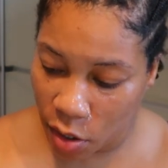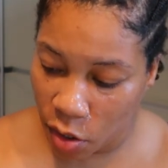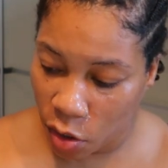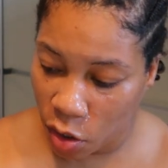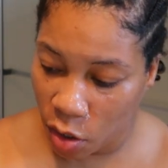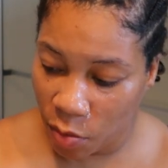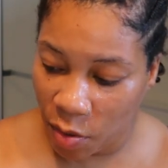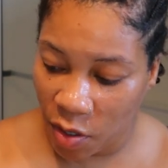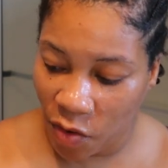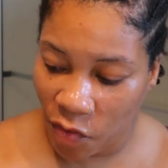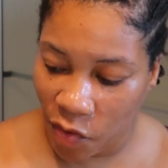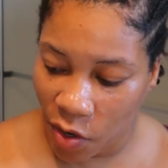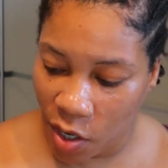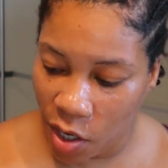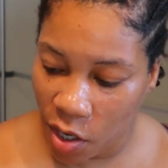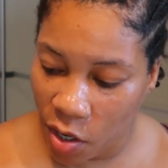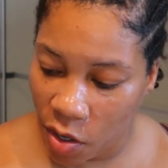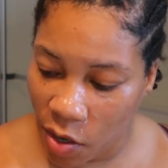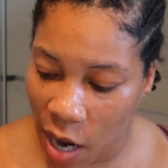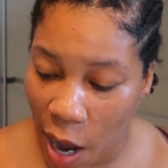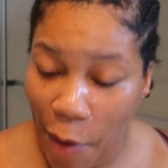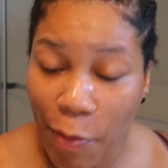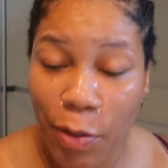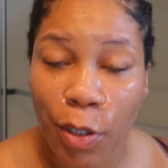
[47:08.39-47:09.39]
To be
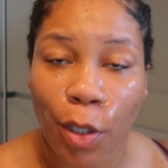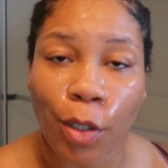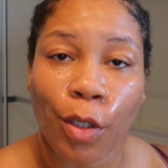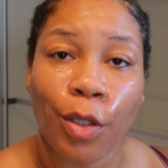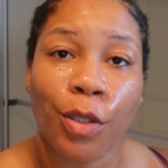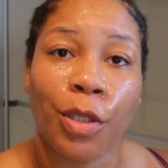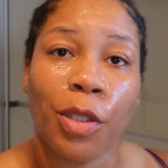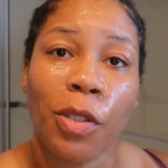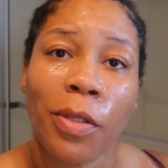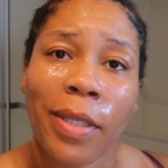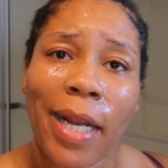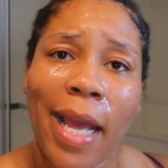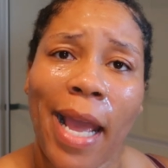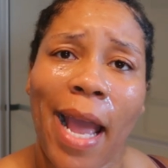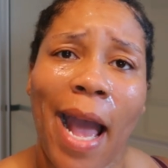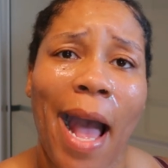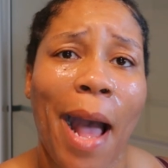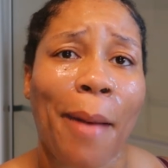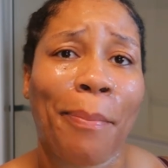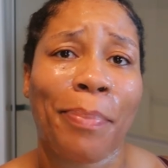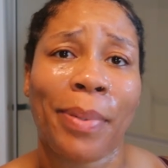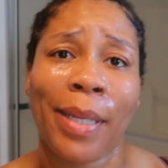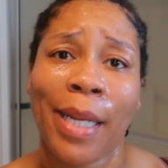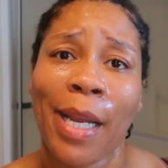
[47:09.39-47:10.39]
real, I was gonna do
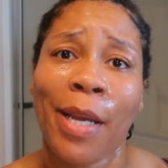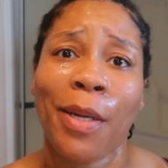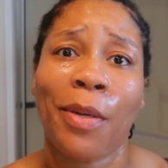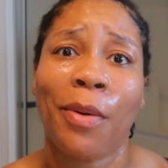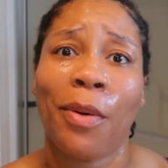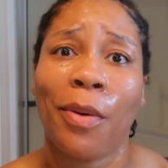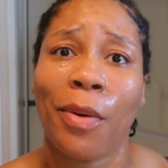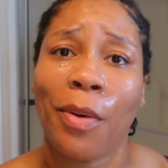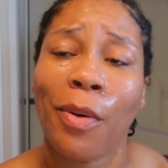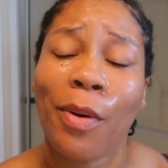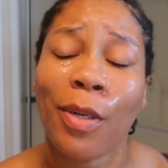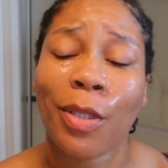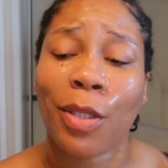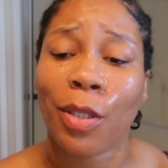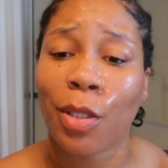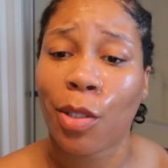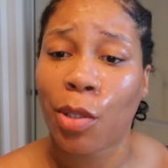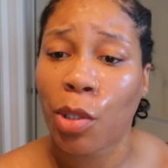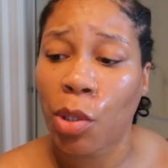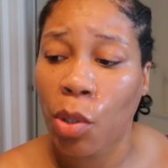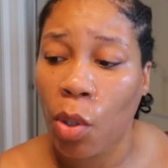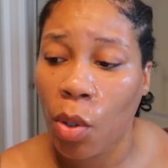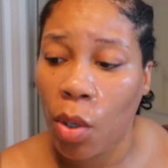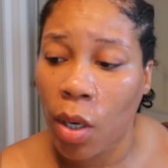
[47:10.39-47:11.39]
that. I planned on going to the
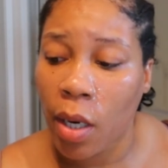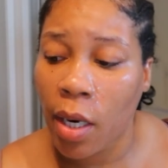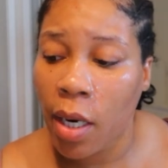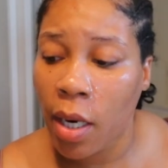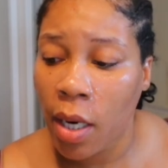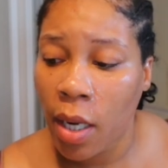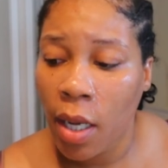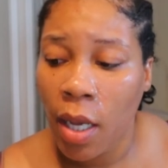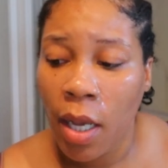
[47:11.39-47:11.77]
store.